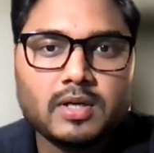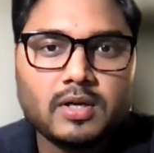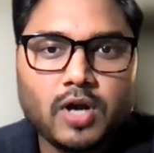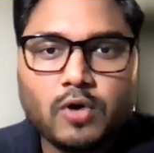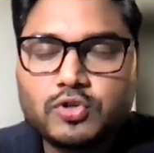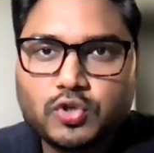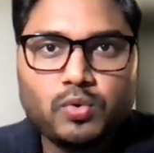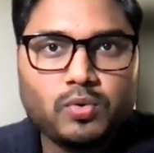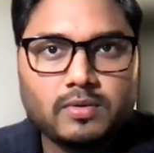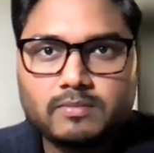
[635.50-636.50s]
round
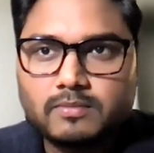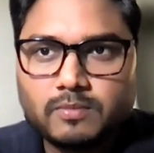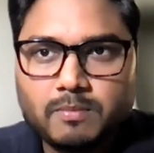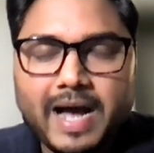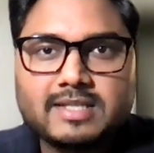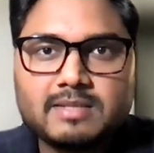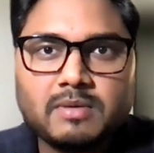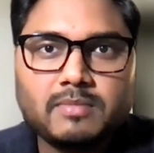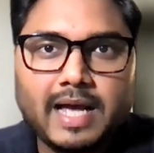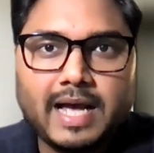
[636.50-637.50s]
2
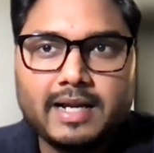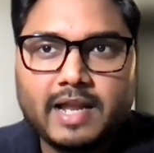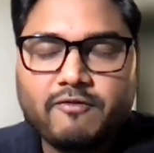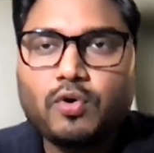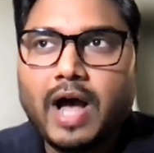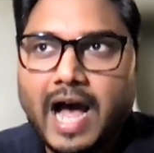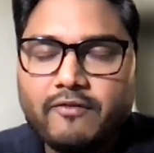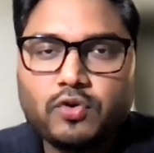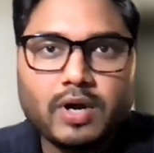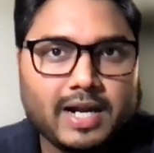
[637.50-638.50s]
maximum, and if you
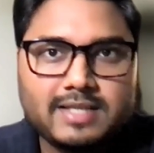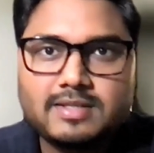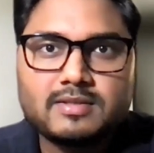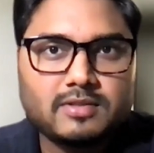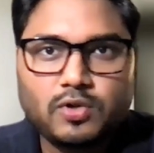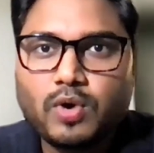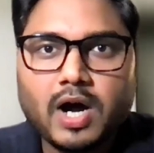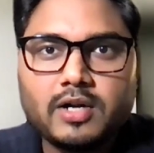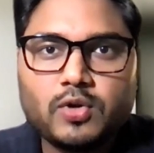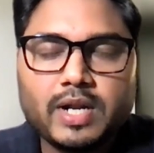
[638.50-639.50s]
have to, unless you
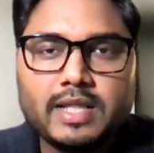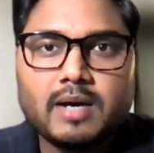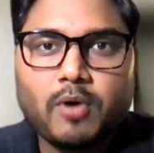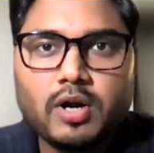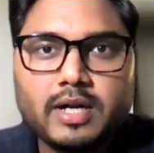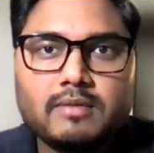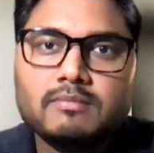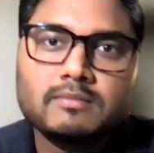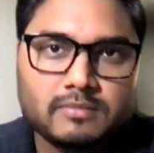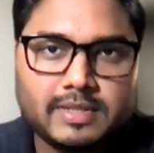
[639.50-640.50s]
can't do anything about it,
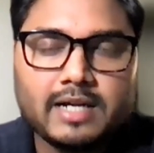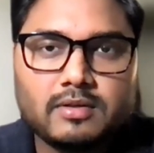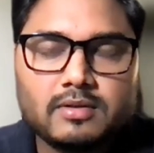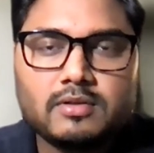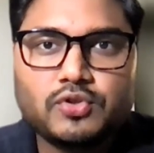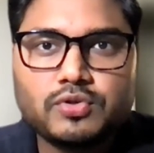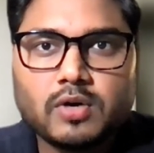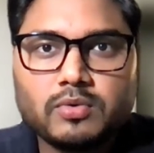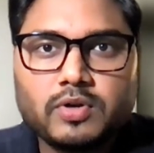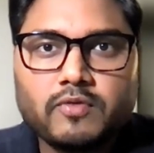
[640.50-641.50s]
then choose
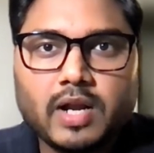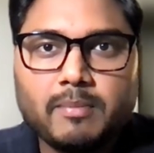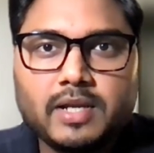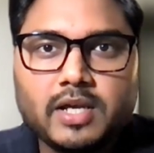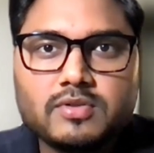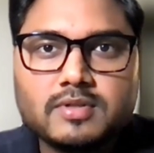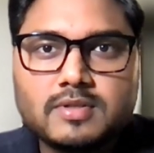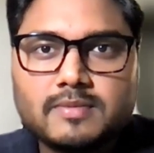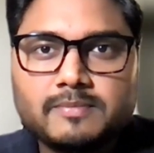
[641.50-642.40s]
round 3 for applications.